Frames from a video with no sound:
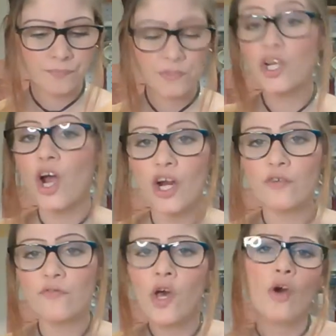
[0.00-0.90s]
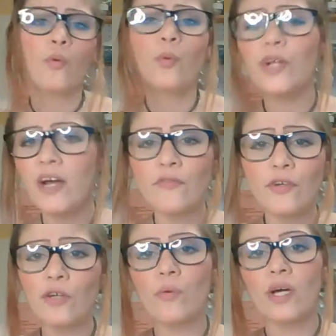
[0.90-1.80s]
scarf, whatever
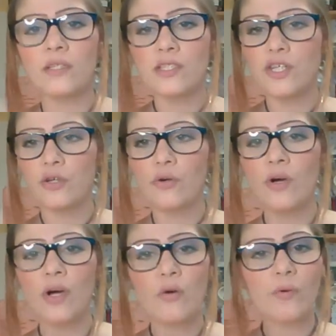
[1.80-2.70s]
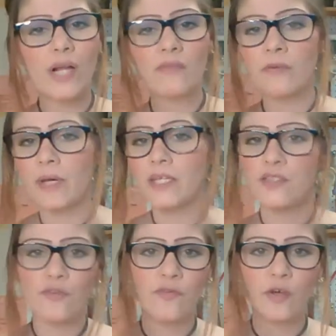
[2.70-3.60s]
you want to, whatever makes
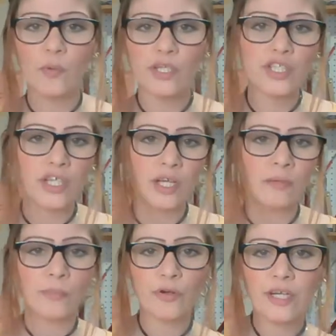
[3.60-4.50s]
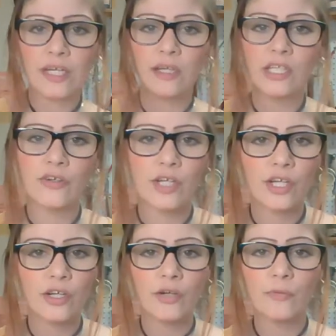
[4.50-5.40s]
you feel witchy and pretty during
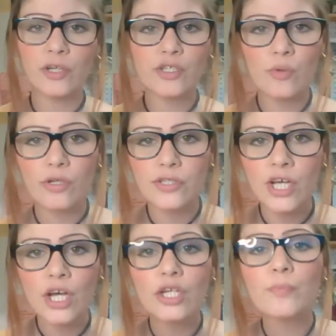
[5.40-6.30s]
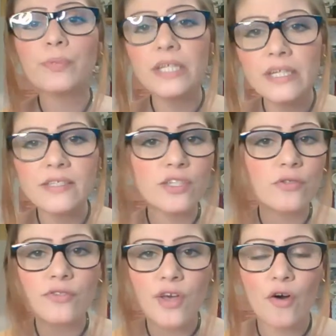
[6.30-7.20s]
your rituals, please
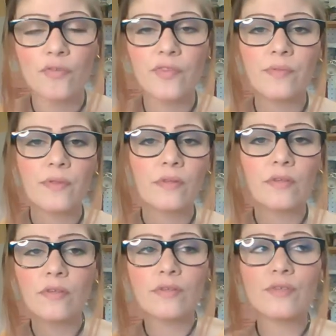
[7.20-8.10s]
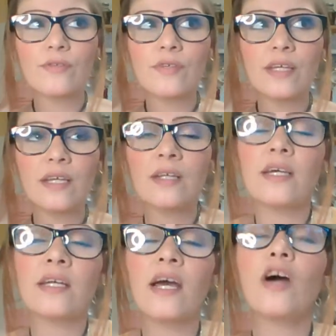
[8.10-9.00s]
do so.
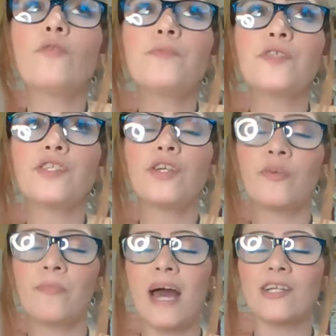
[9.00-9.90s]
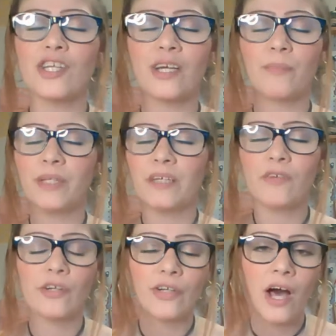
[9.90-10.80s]
It helps your magic, believe
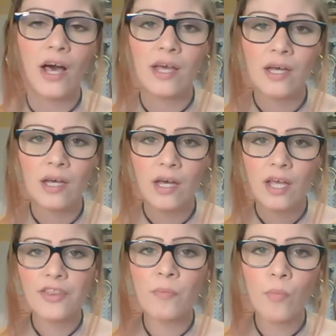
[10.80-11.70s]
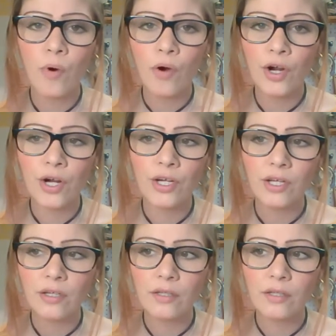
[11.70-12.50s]
it or not. The